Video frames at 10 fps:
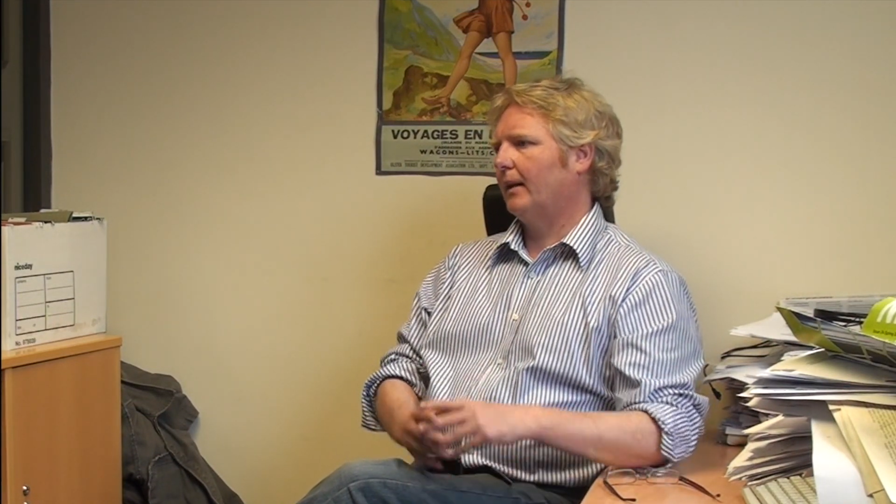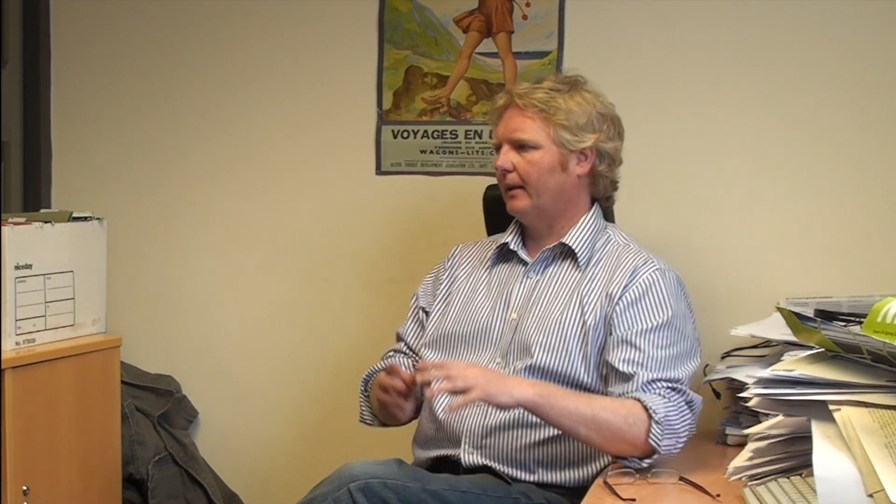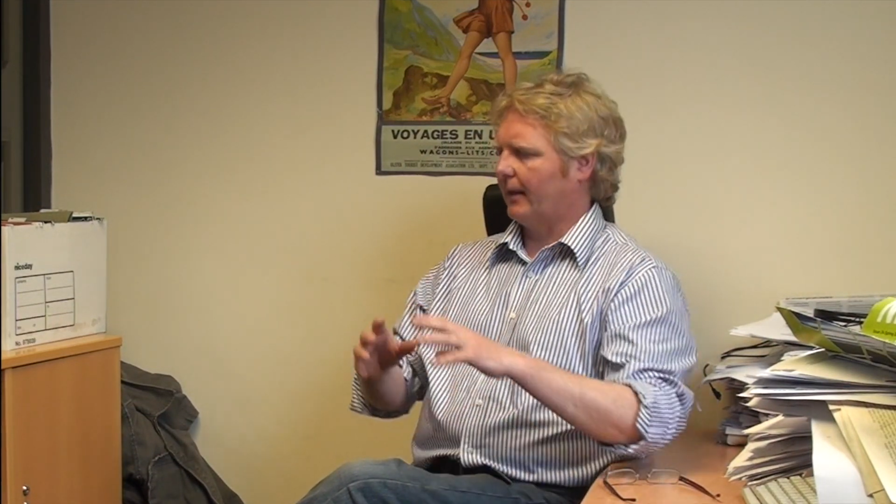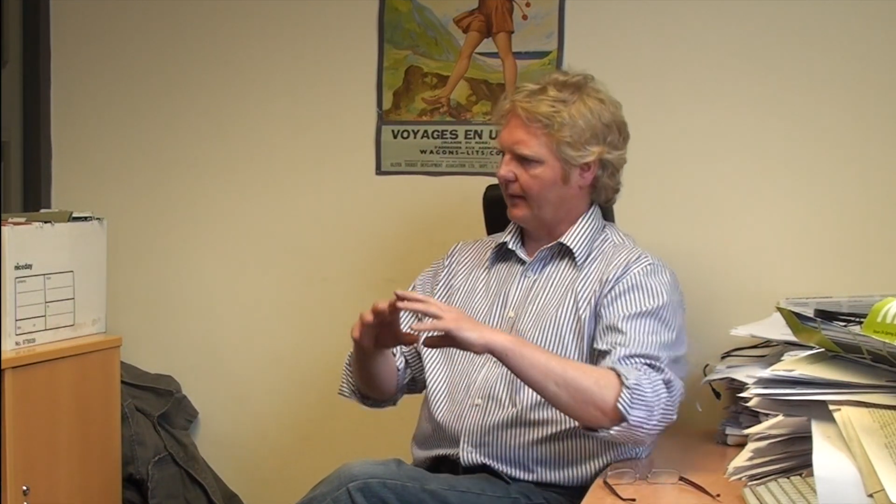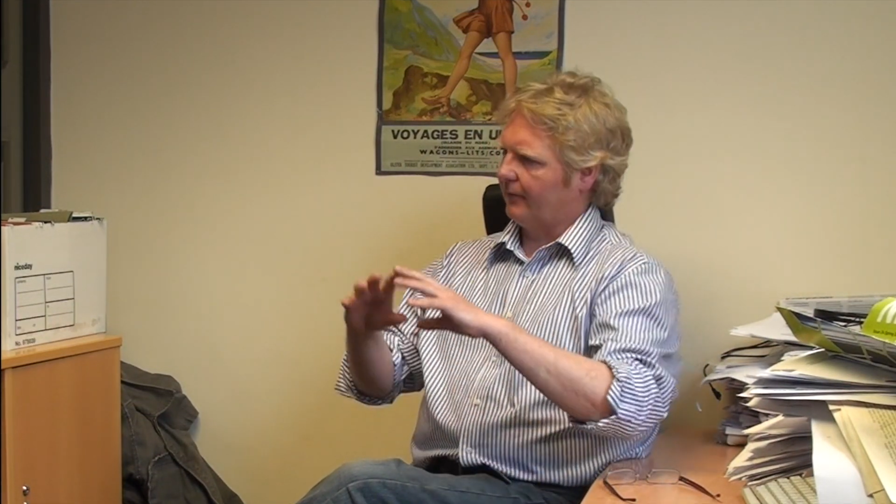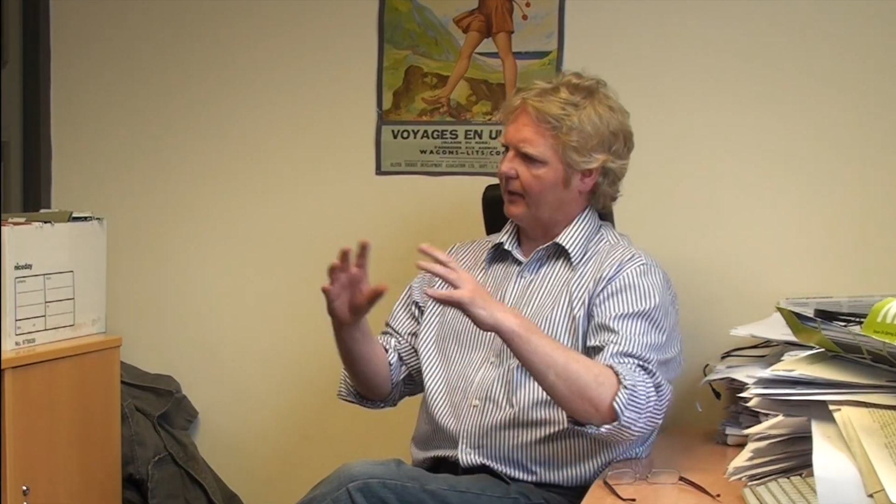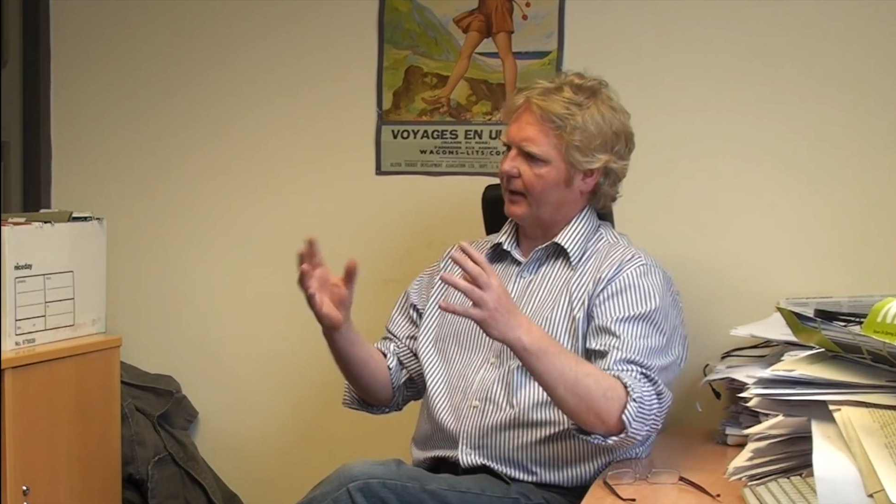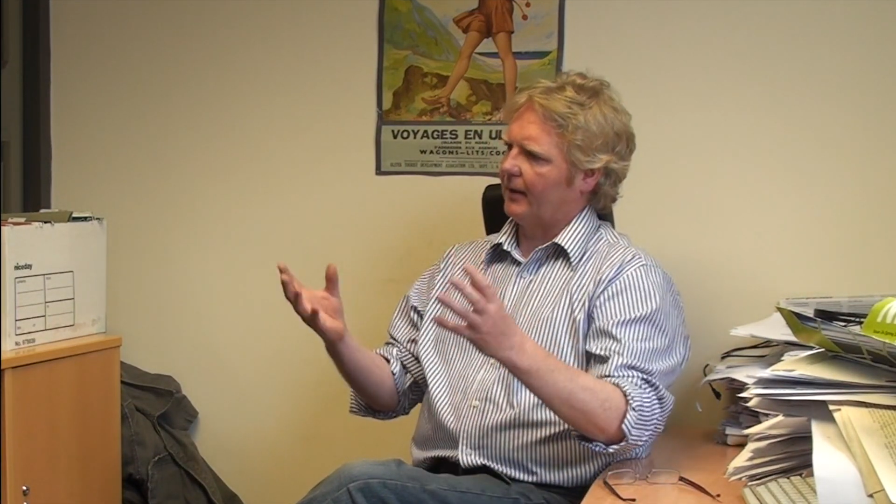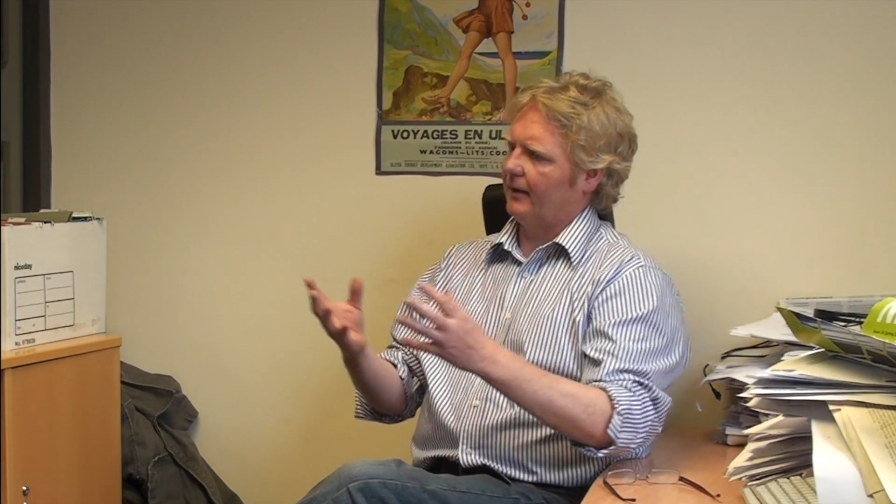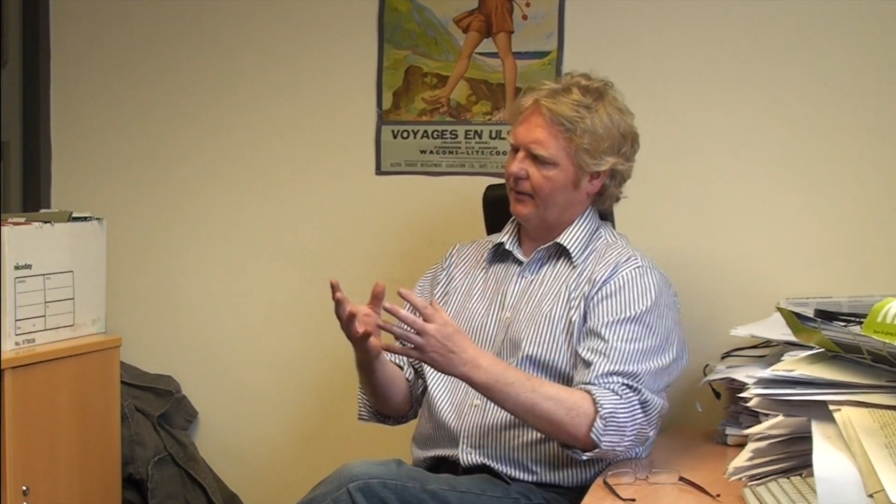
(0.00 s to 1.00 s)

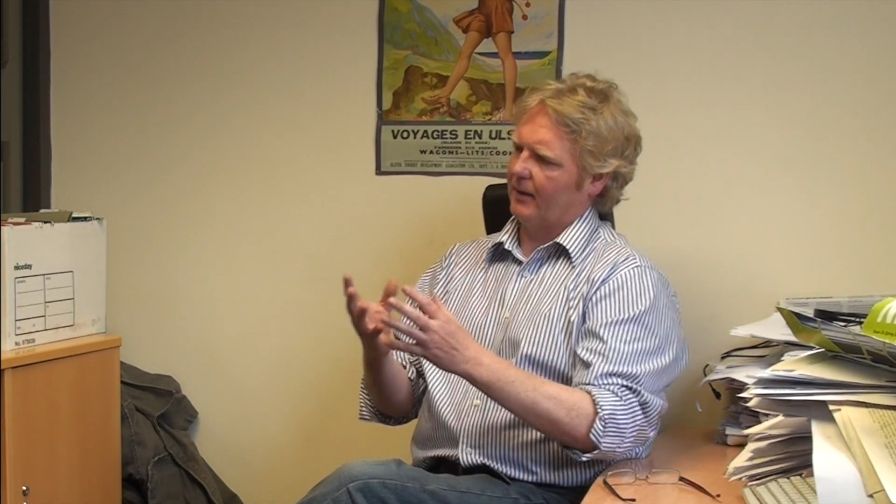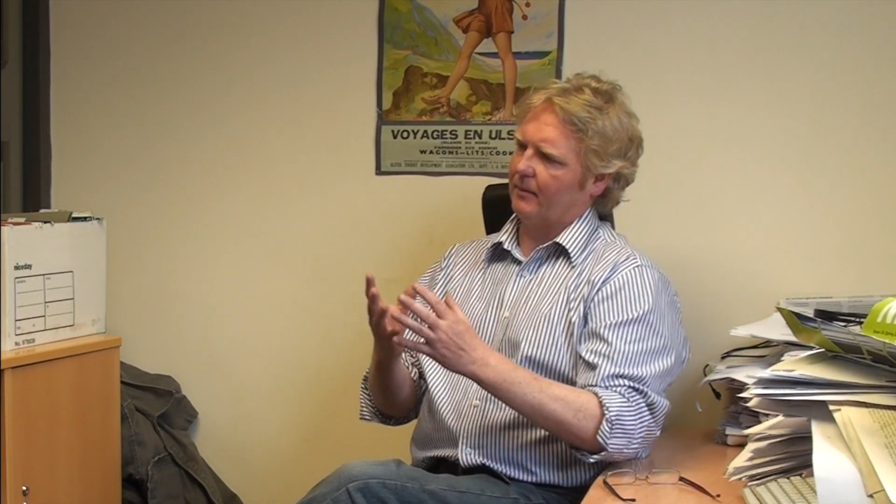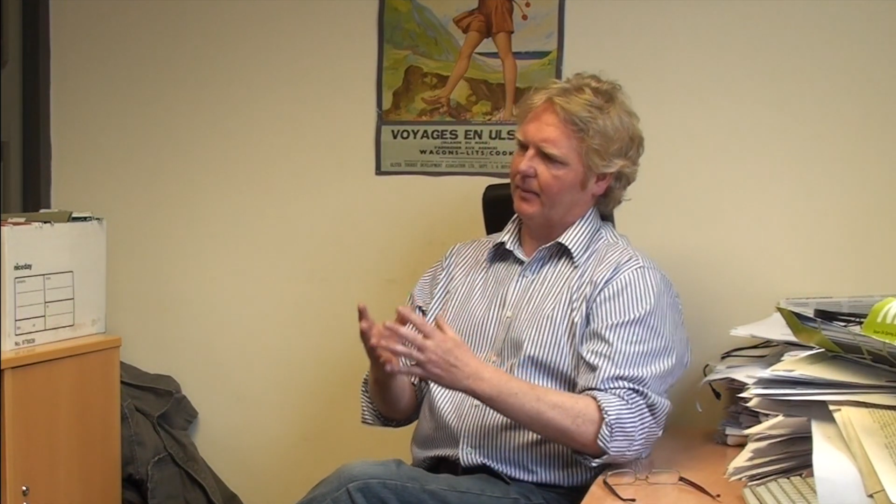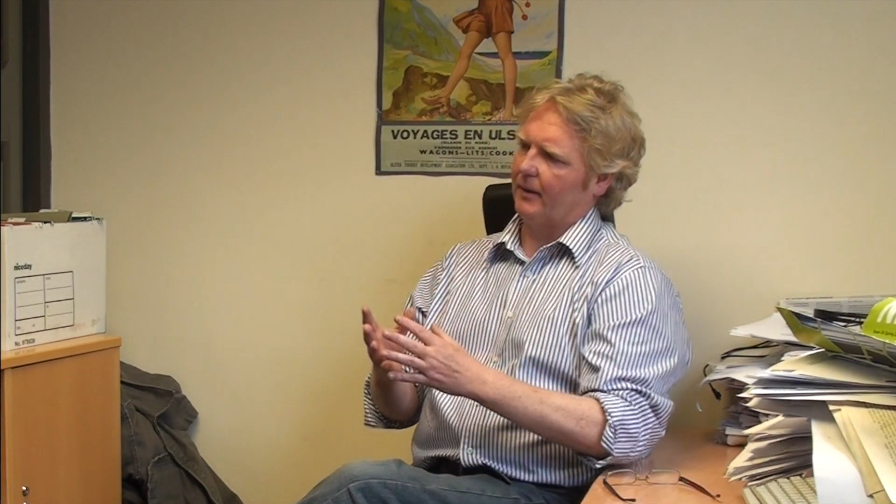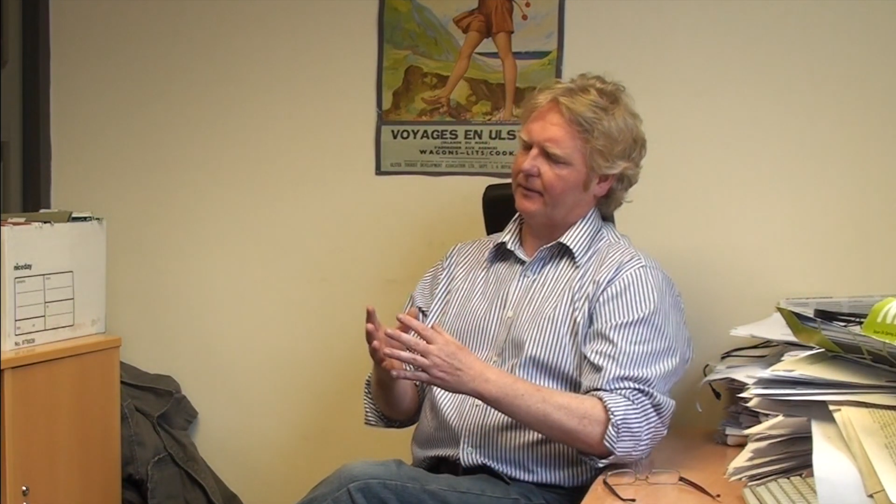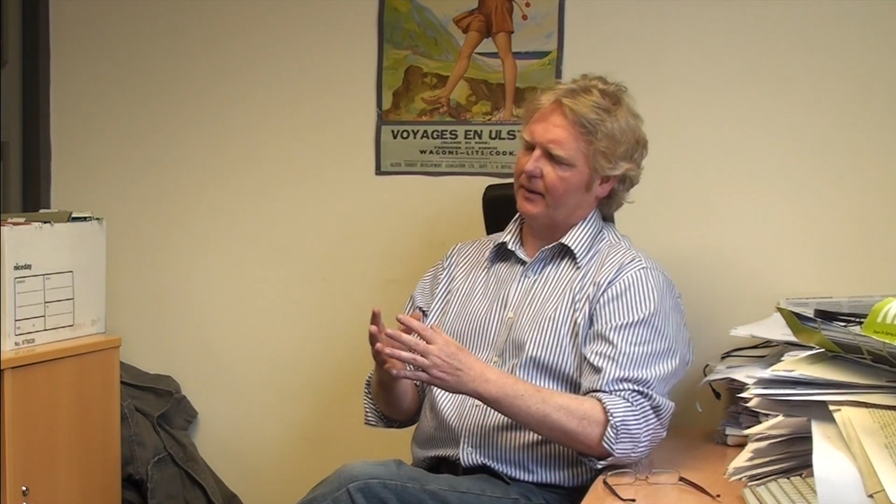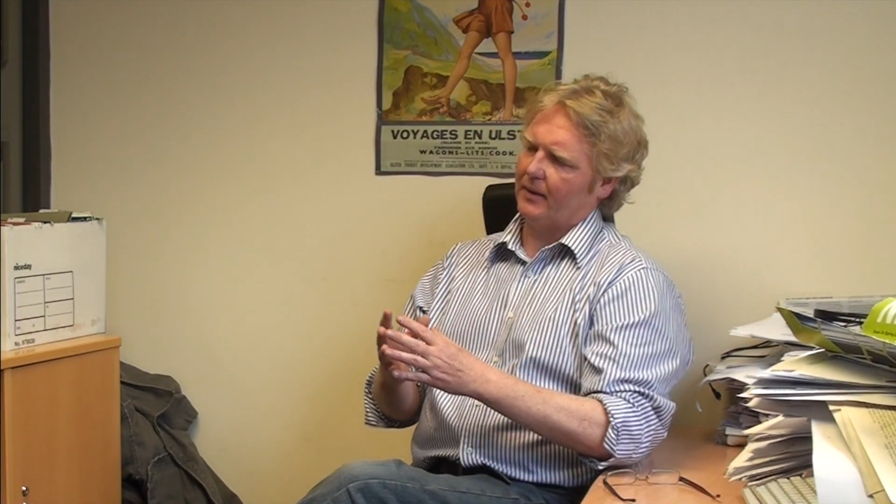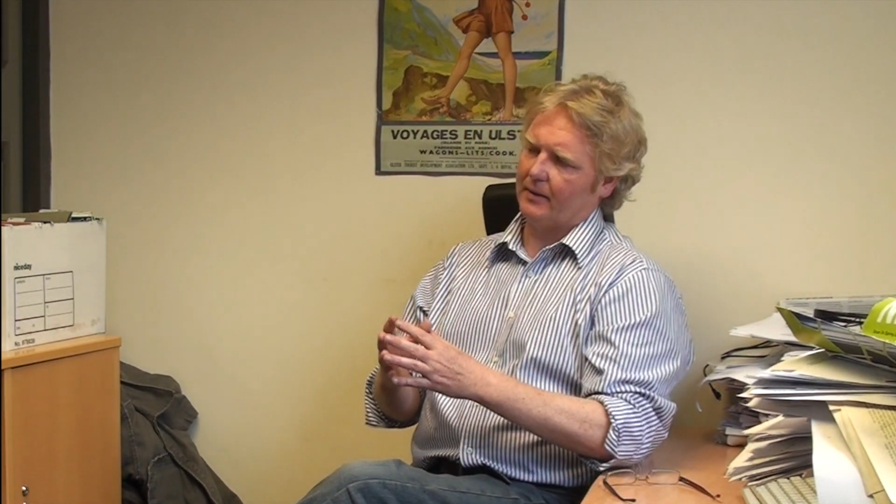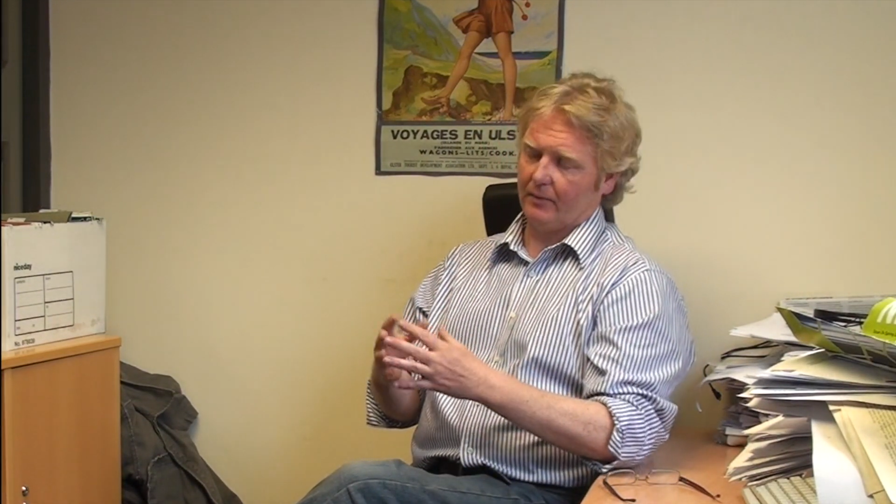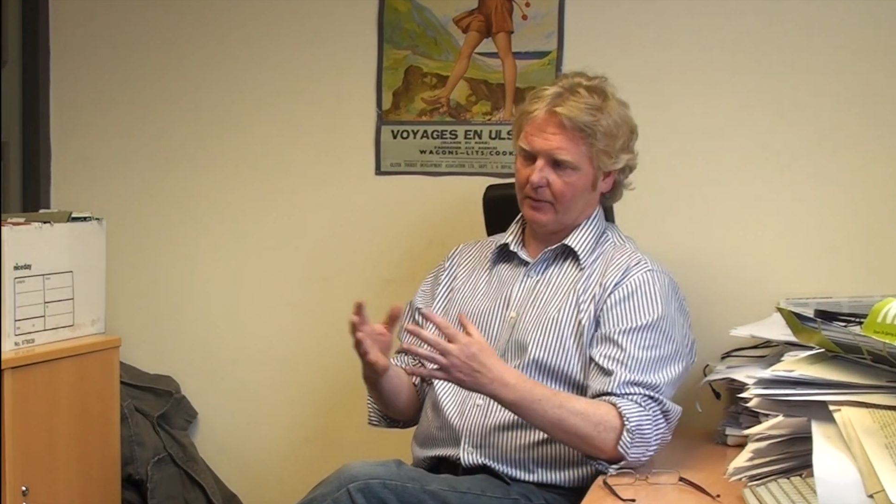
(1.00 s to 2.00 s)
anti-fracking event in
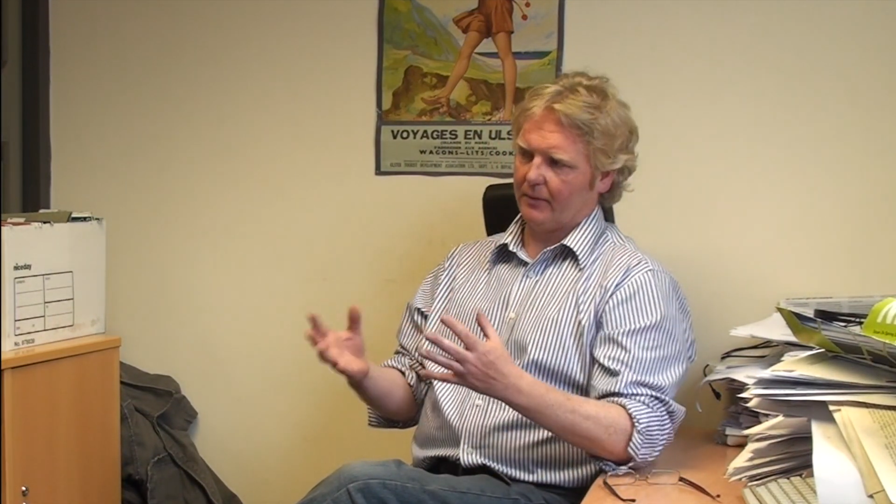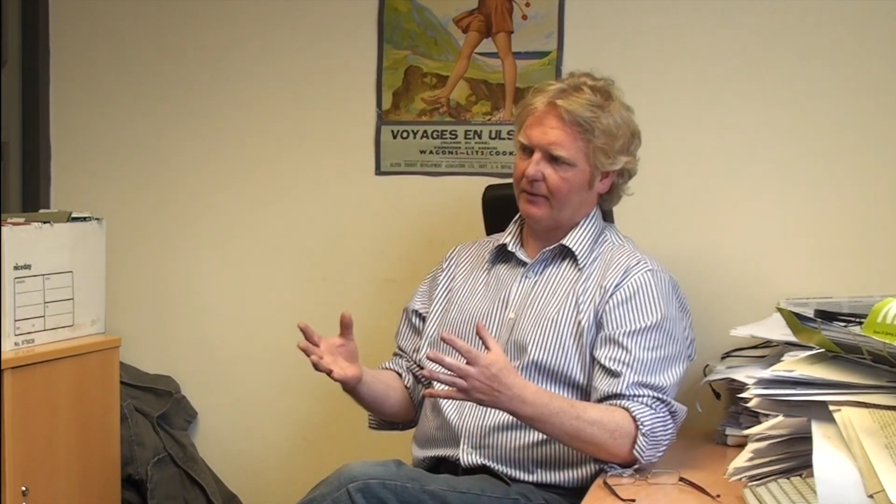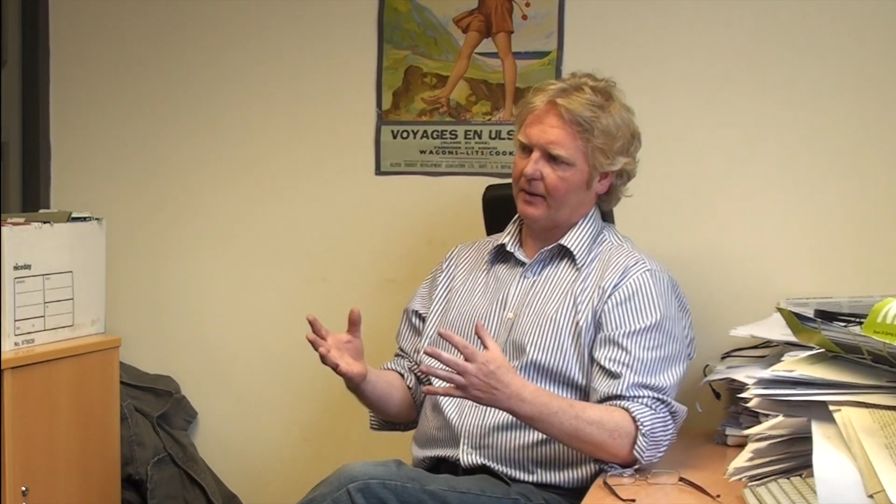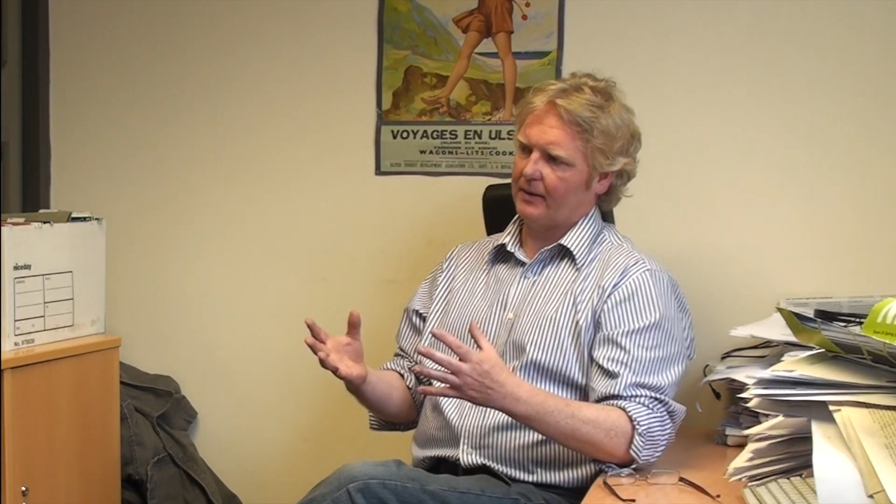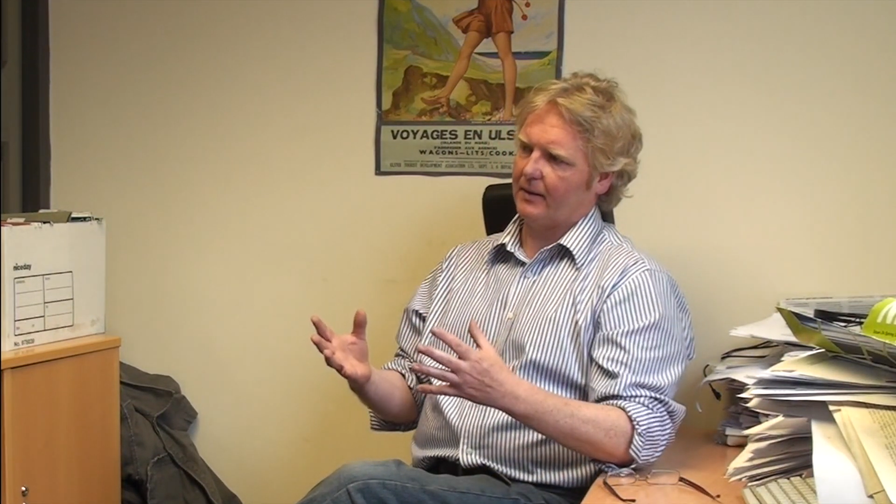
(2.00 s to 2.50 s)
Belfast, which was very